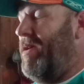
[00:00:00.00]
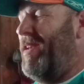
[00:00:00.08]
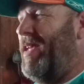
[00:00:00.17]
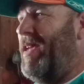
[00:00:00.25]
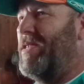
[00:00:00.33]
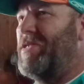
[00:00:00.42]

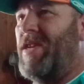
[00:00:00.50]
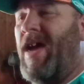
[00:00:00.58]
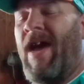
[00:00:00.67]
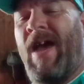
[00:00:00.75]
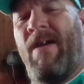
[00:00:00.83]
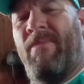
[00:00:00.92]
1.5
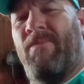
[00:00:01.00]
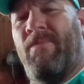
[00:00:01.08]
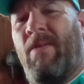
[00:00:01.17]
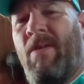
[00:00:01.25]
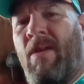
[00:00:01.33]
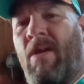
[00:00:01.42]
inches
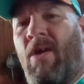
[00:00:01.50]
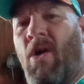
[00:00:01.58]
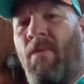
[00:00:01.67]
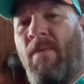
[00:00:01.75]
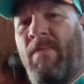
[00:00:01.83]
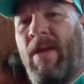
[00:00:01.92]

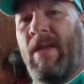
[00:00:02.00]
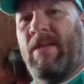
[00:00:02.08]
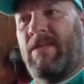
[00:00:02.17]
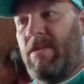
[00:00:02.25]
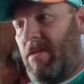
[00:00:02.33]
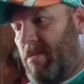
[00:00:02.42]
off of
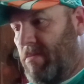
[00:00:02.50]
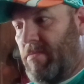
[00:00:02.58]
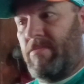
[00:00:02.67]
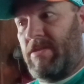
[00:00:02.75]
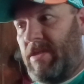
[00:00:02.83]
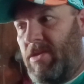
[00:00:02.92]
it to
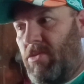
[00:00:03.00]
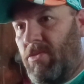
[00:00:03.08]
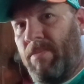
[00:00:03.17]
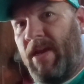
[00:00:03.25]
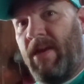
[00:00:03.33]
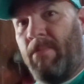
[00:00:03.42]
still
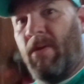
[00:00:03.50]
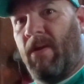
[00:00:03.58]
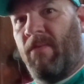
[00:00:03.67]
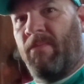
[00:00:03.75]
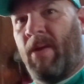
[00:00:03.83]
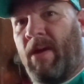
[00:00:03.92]
be
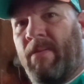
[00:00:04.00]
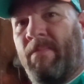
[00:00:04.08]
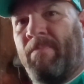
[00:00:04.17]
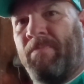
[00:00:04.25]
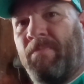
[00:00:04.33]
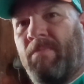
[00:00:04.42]
above my
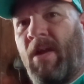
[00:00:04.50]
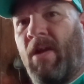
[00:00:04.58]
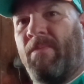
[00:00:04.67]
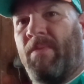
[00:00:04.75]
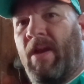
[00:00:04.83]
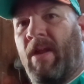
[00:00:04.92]

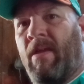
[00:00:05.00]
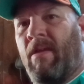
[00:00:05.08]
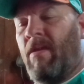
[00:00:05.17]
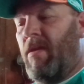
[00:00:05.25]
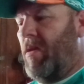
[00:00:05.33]
air fitting.